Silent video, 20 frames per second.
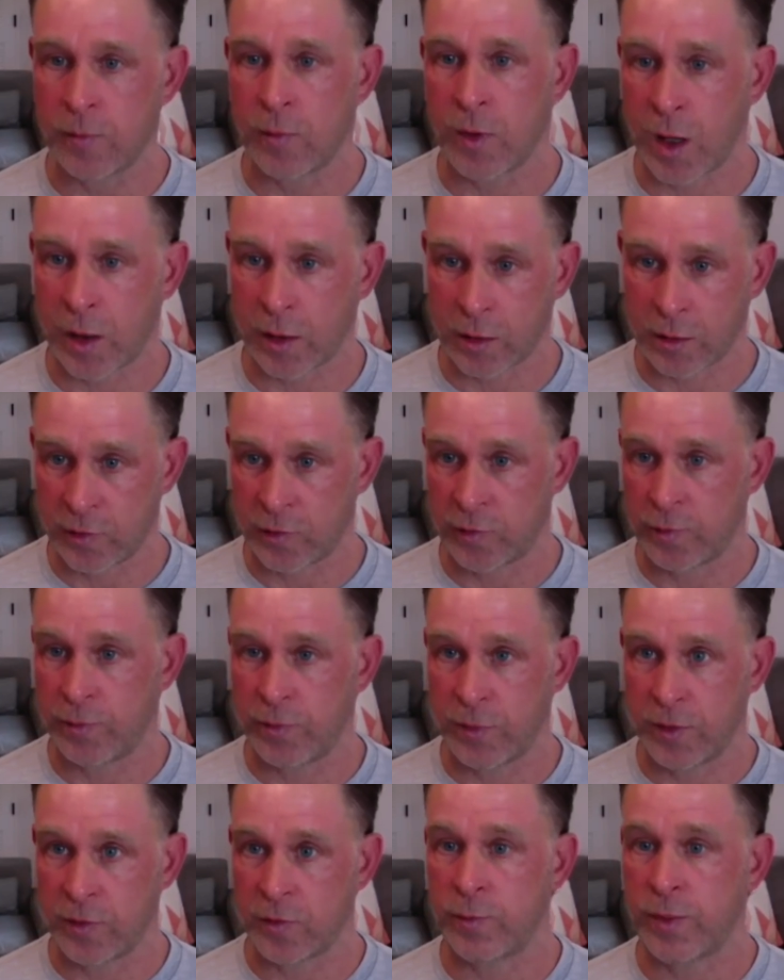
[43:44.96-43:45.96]
model
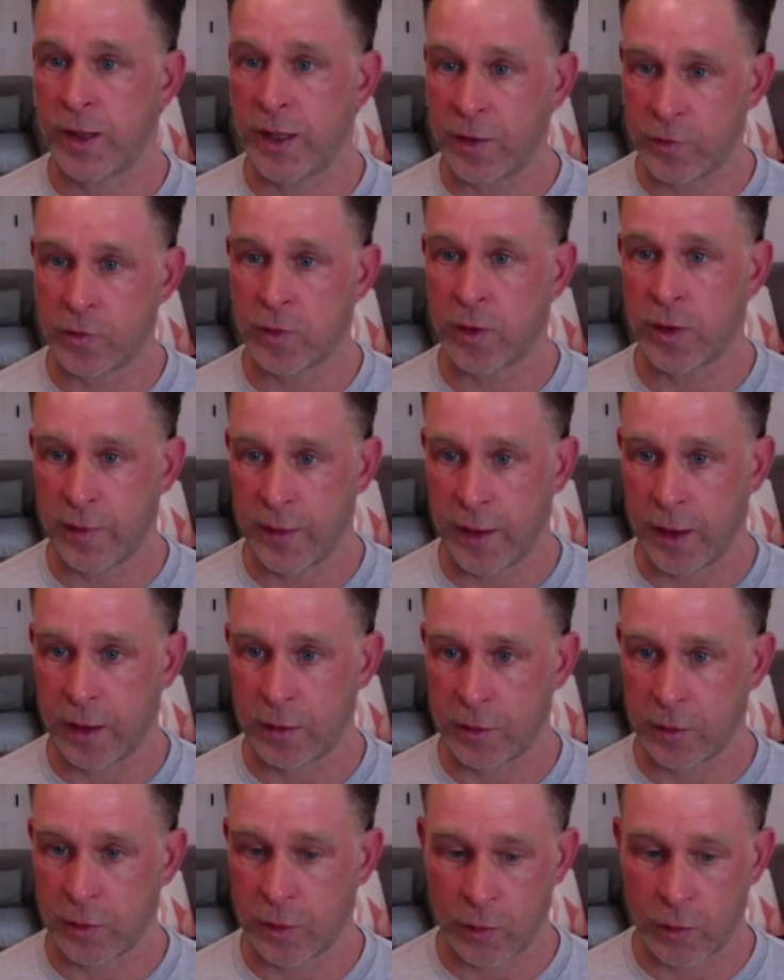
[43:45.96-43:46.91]
is based on that.